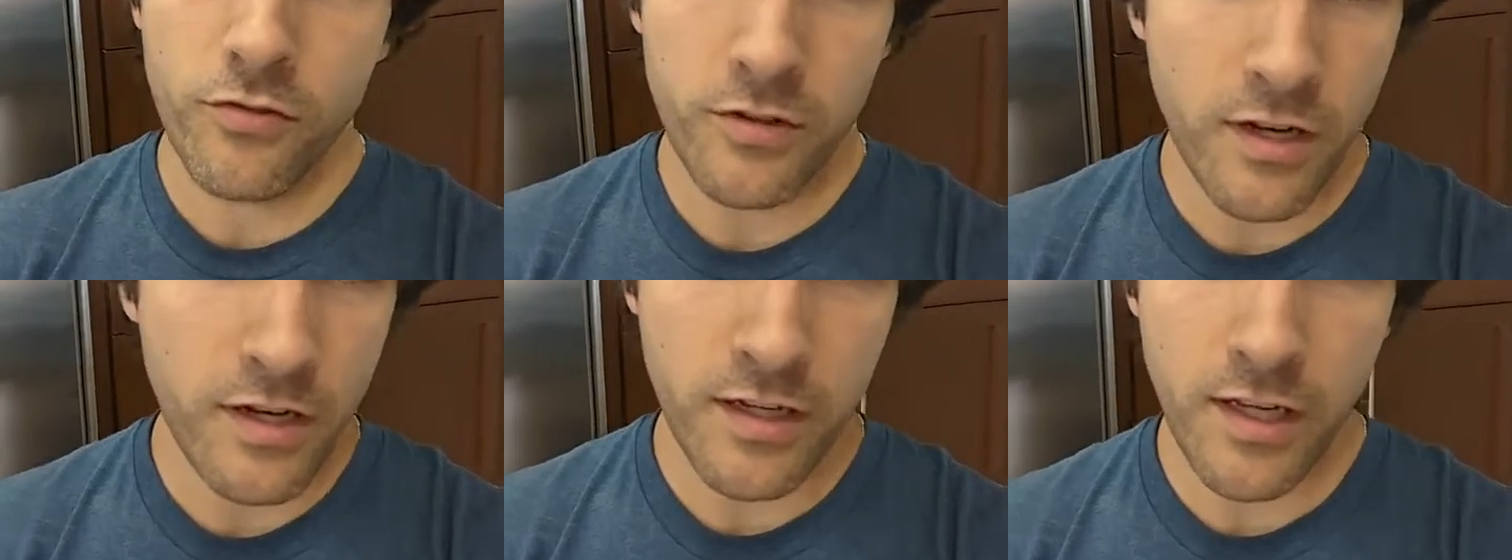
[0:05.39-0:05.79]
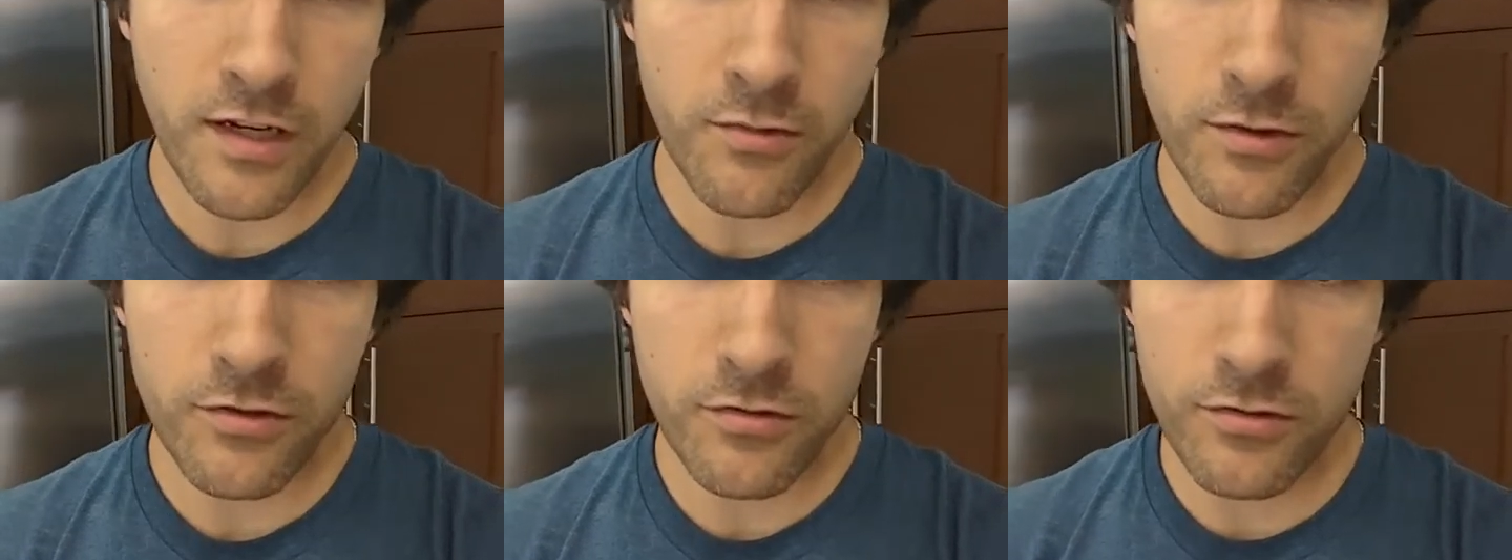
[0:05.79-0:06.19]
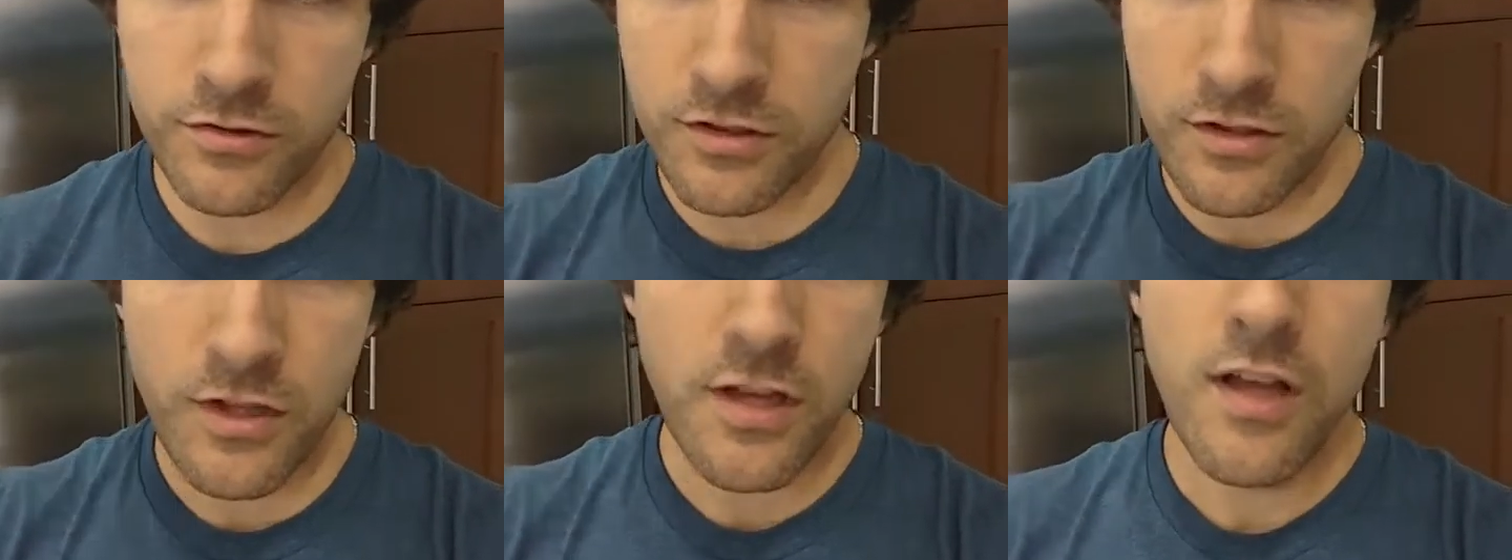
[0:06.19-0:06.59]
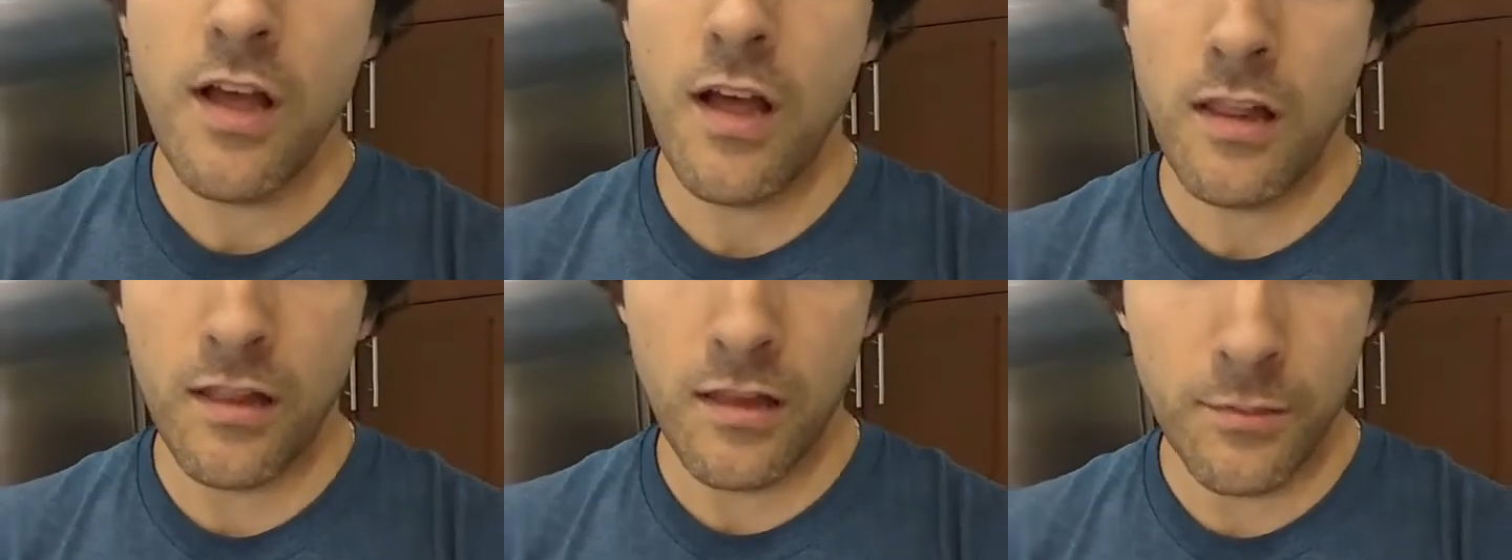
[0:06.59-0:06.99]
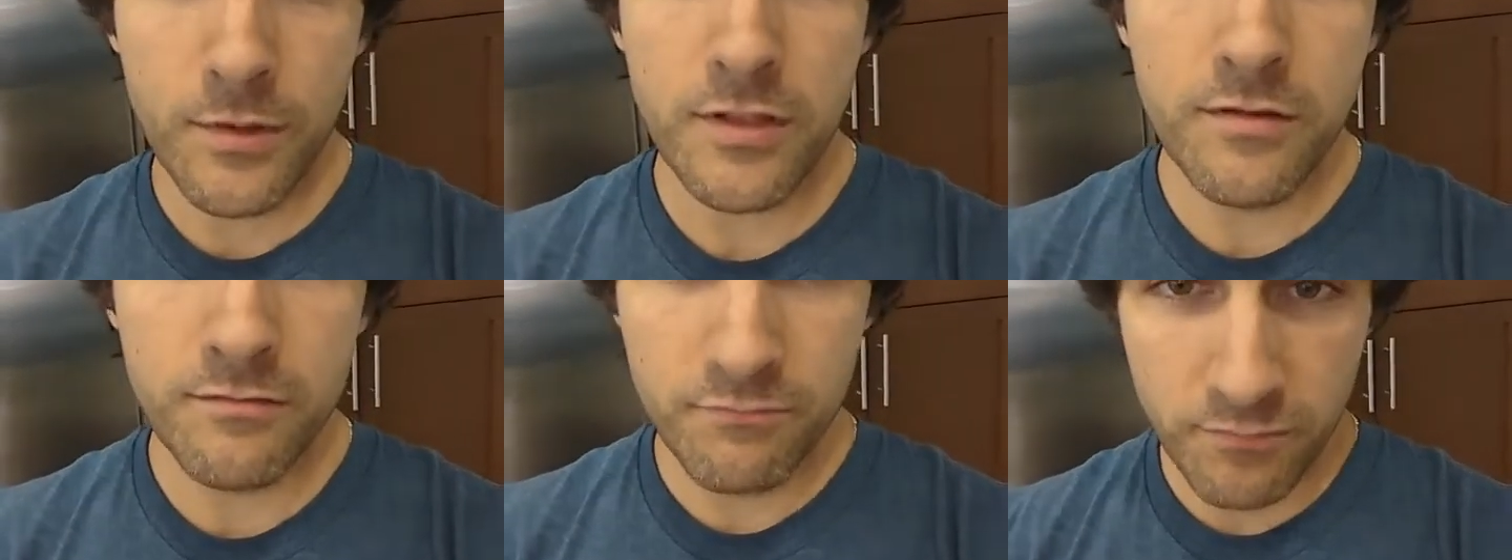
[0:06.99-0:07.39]
dedicated resources, let me
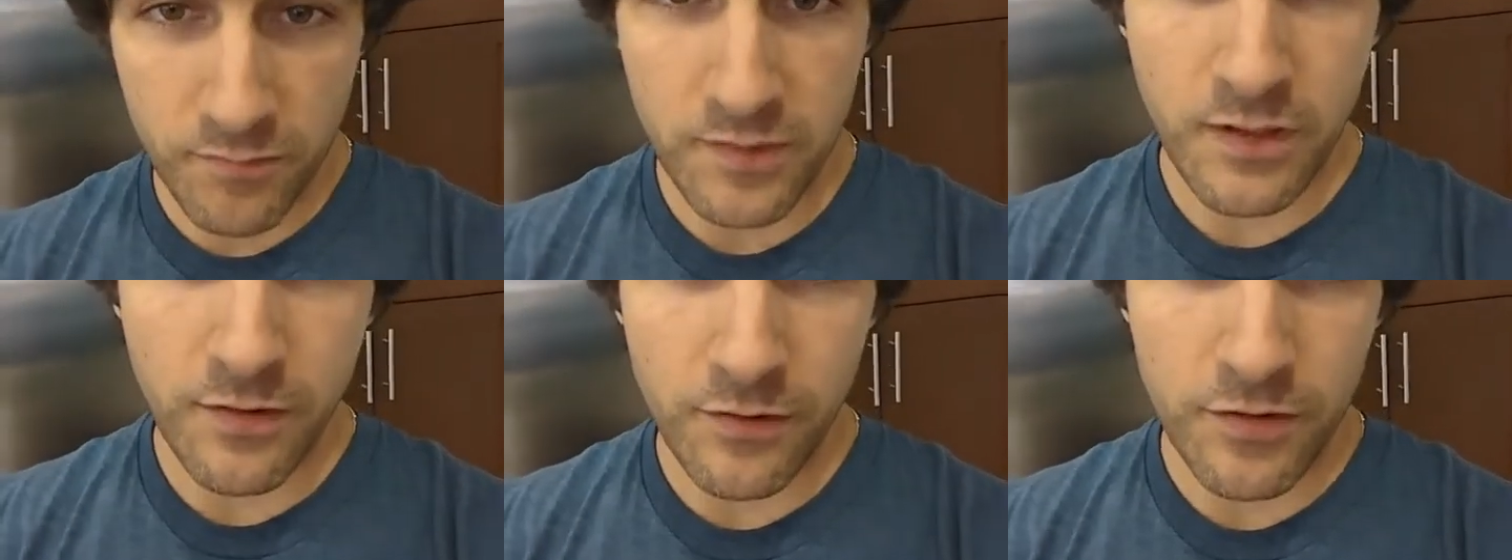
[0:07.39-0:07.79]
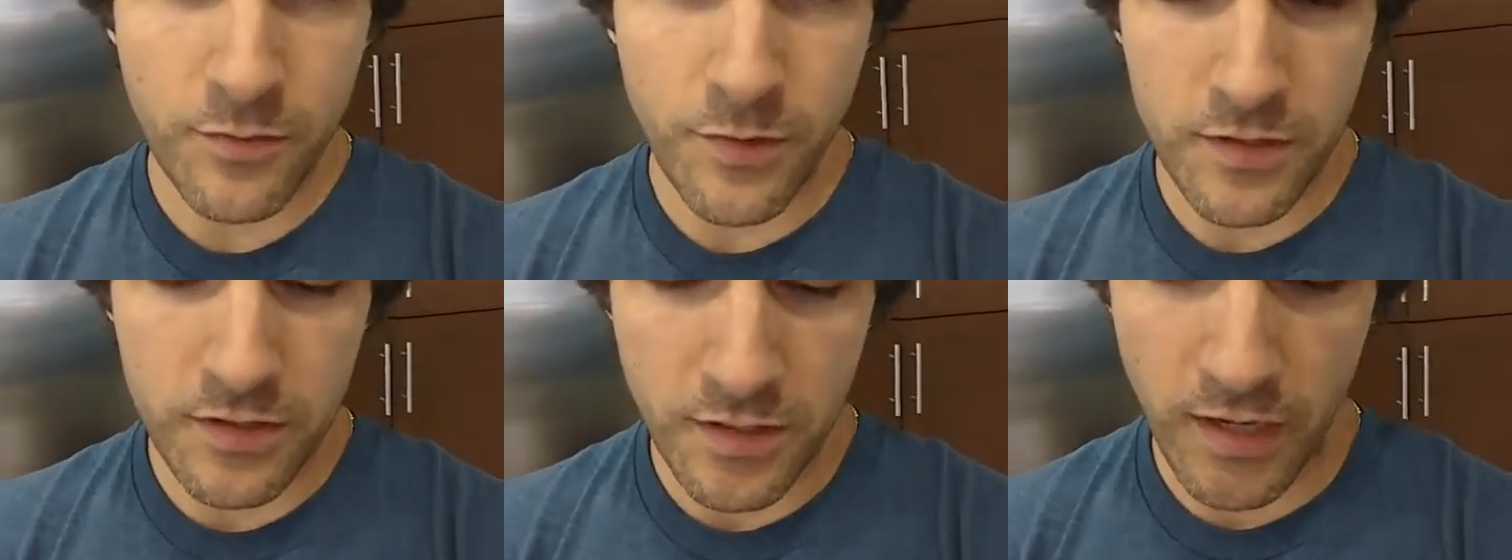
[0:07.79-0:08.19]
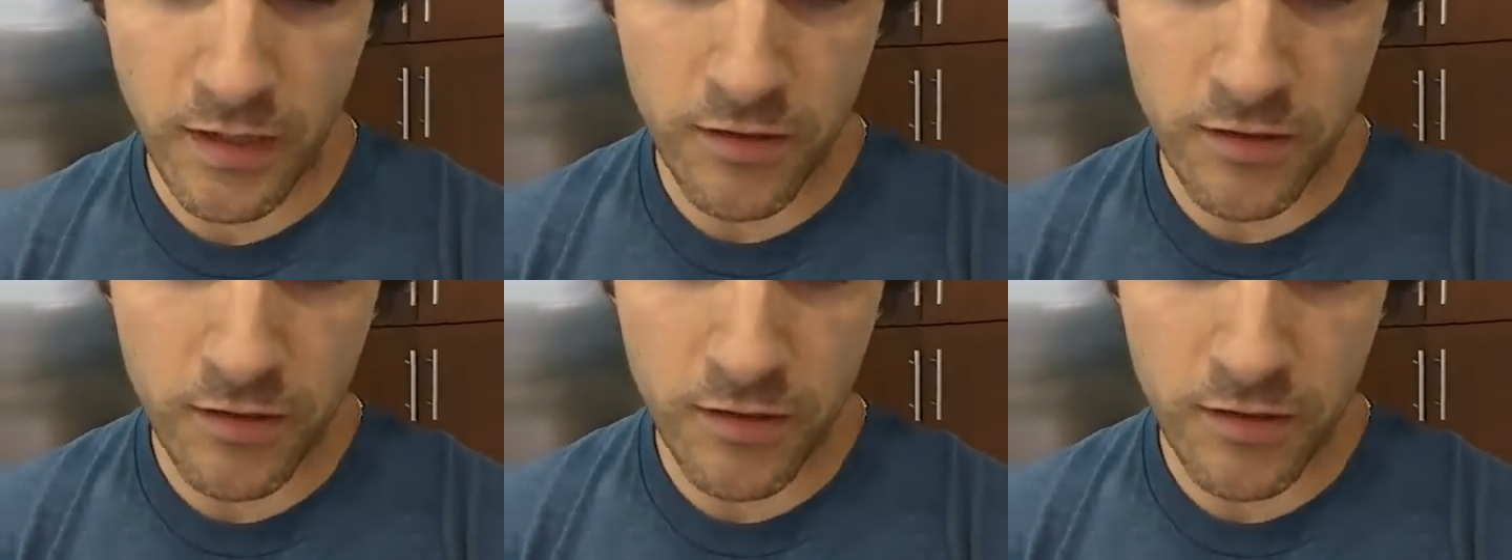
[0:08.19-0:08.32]
give you some insight.